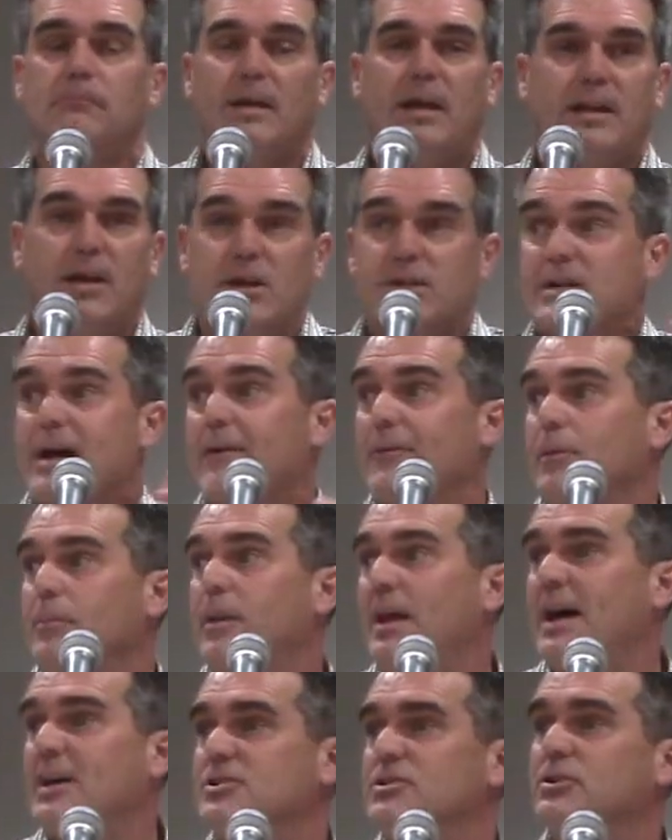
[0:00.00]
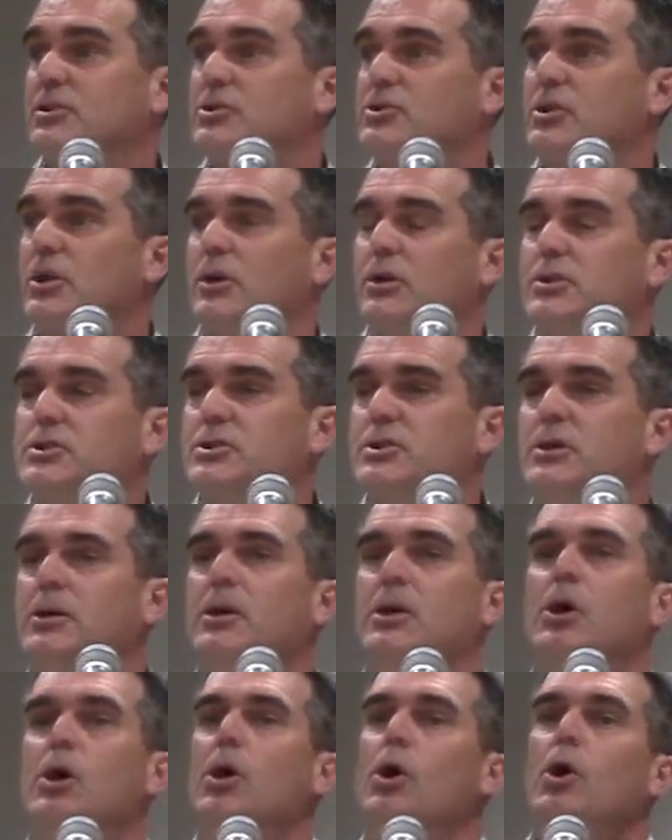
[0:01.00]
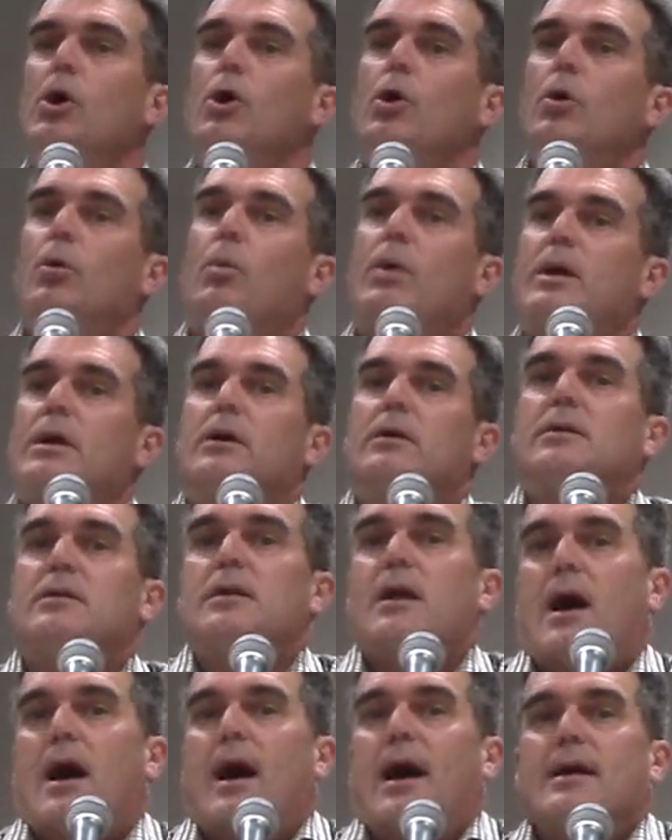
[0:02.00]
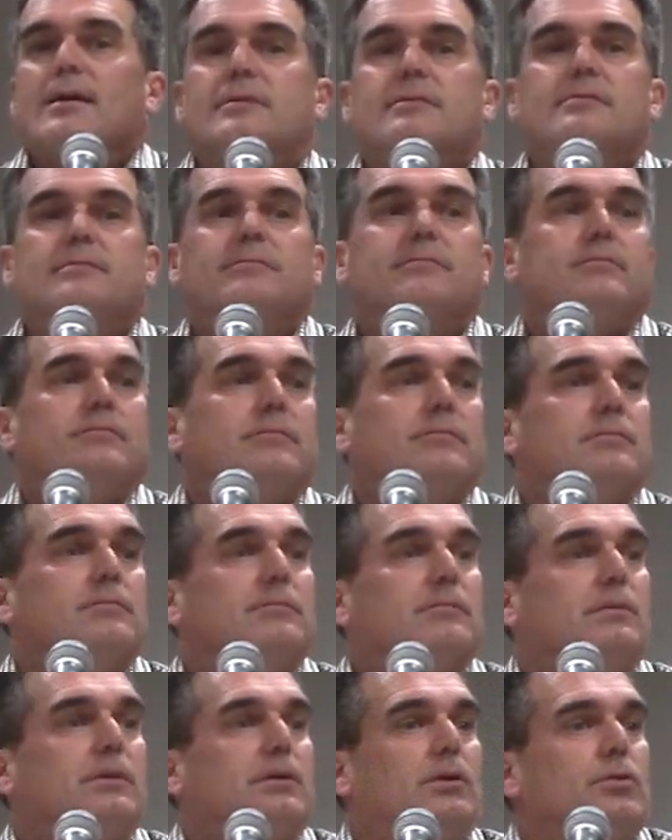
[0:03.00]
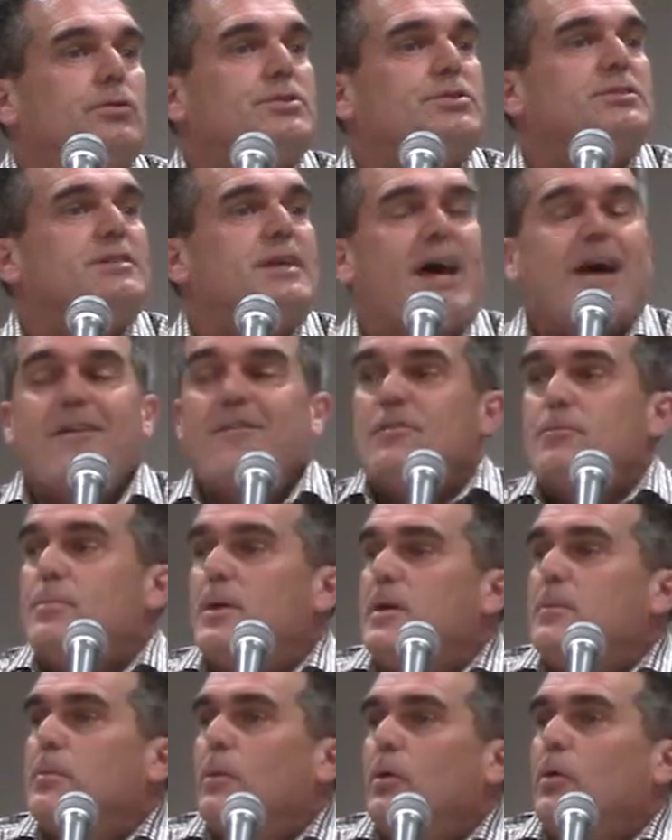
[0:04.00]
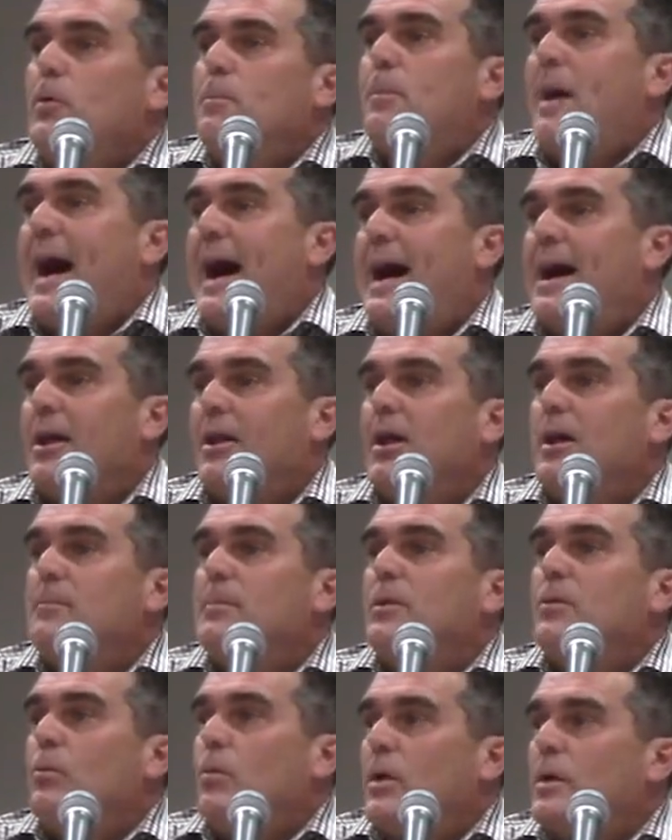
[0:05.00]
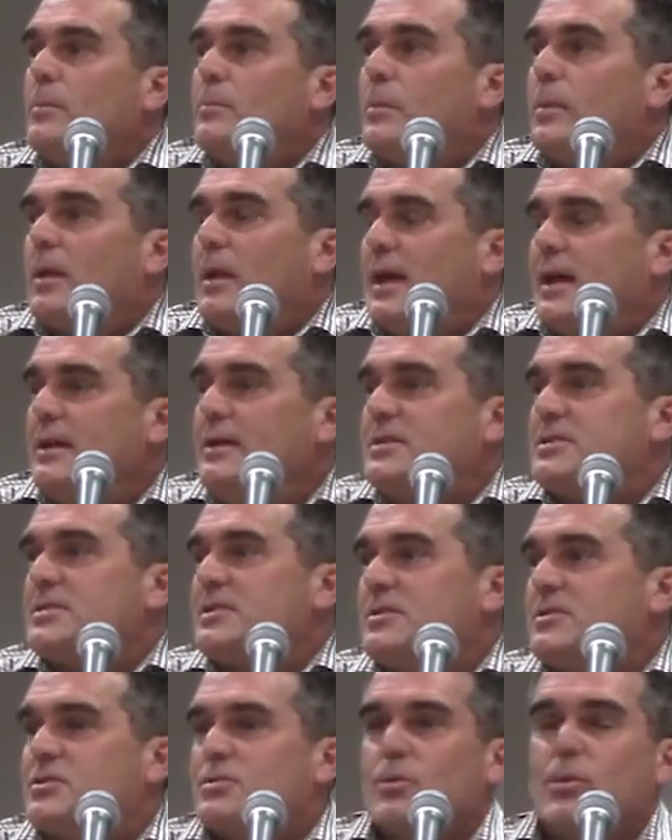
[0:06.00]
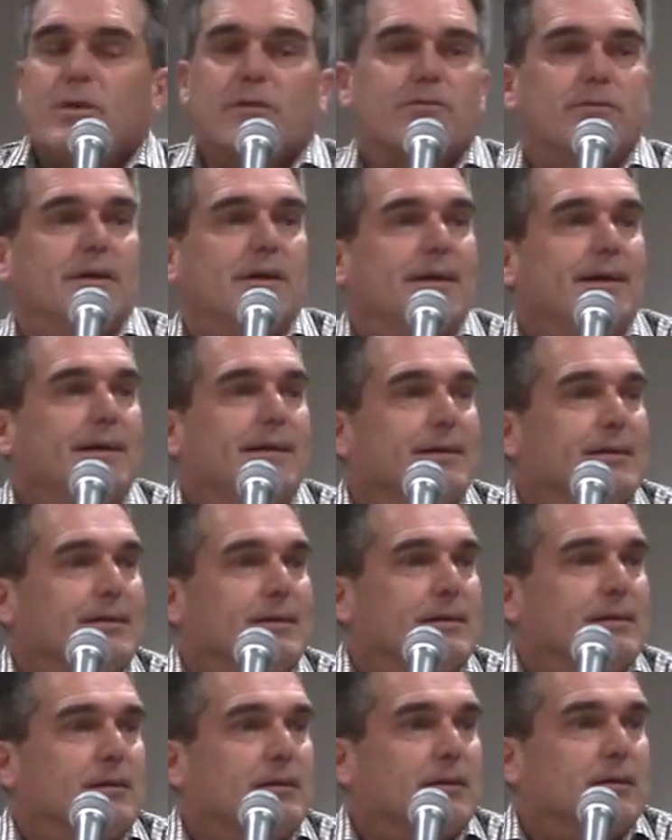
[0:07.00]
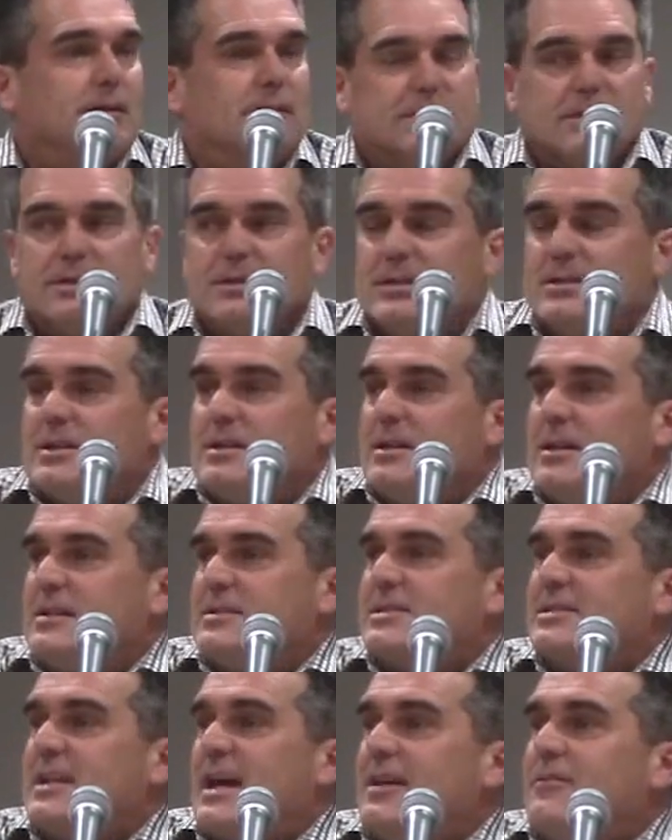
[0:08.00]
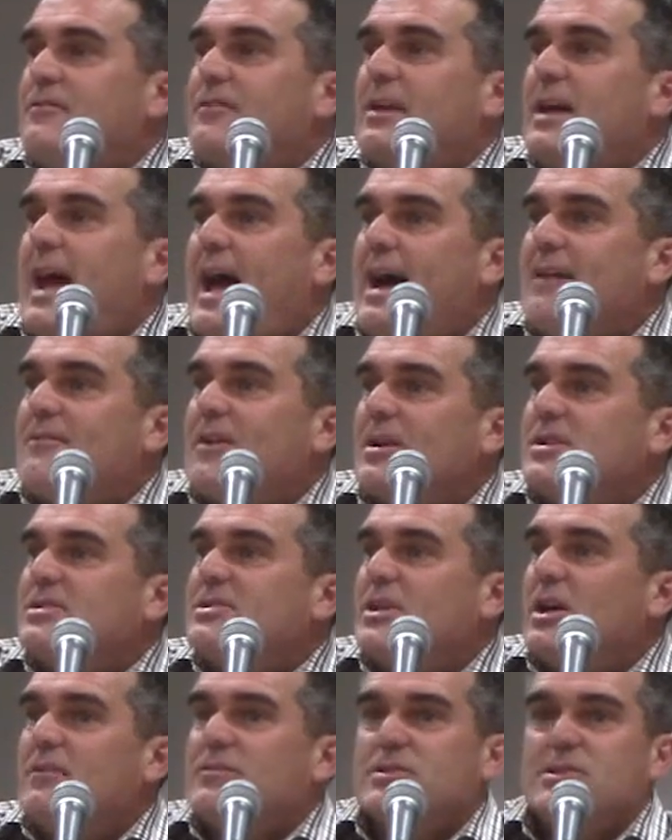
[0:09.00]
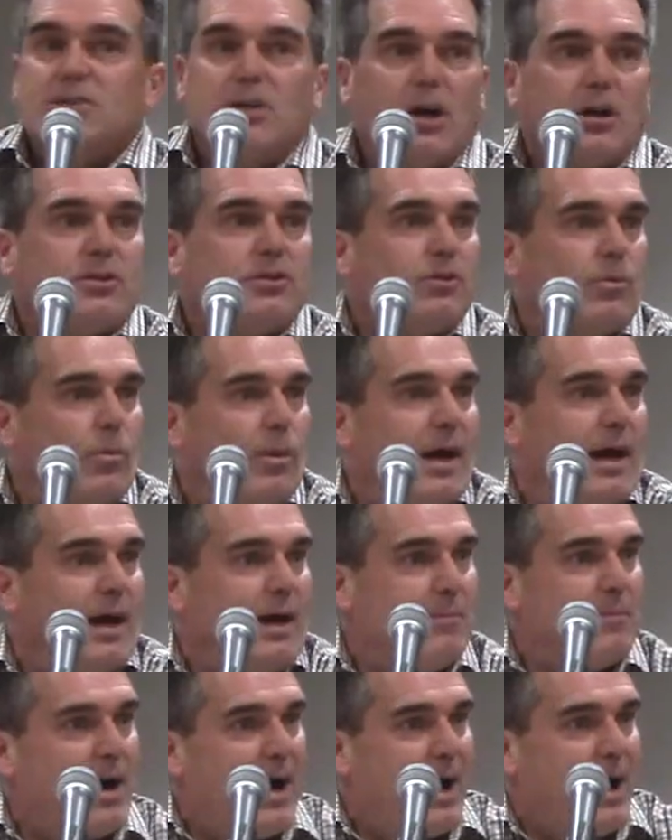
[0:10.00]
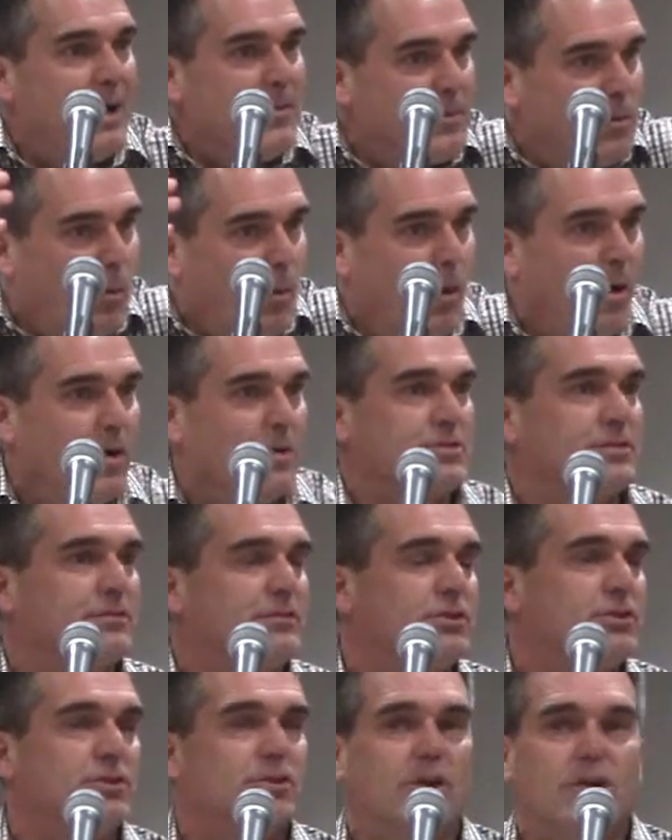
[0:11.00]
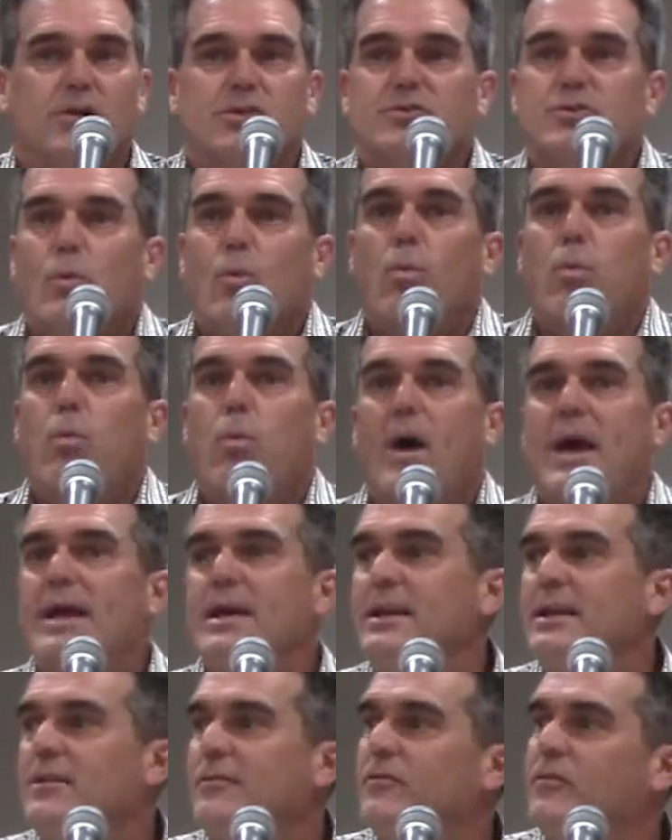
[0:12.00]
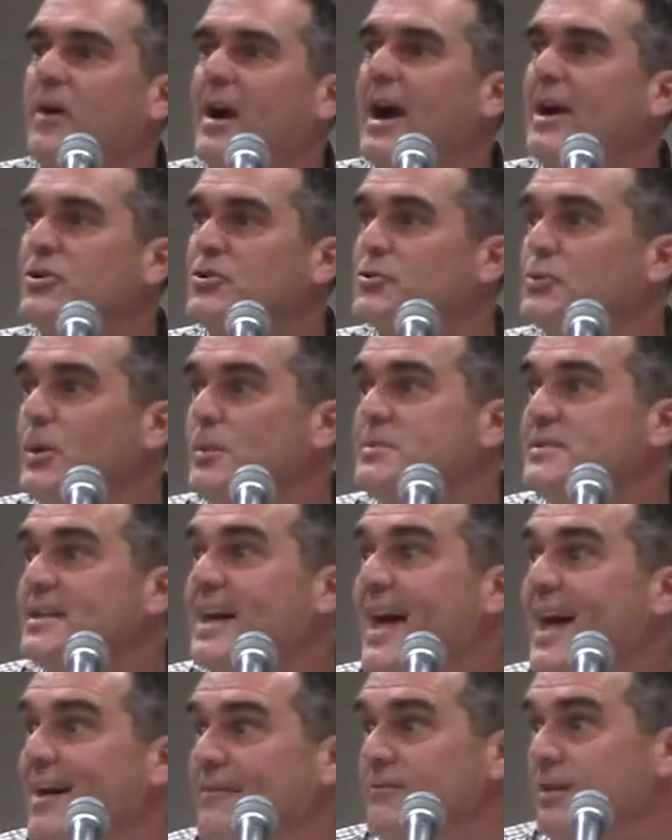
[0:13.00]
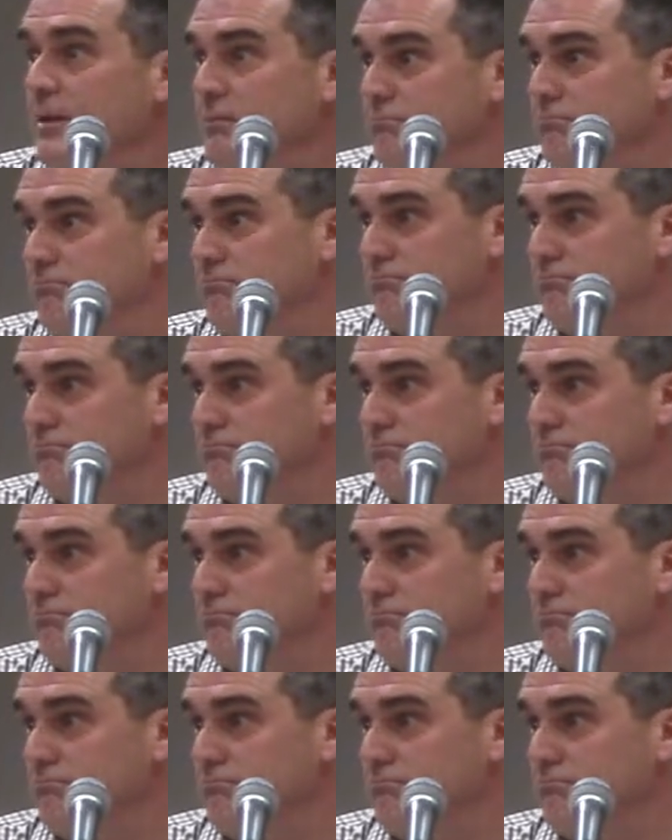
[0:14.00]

And here's how it applies to the church. We are not little saved people who pile up in one place and sort of safely have ourselves tucked away behind the walls of the church waiting for our trip to heaven.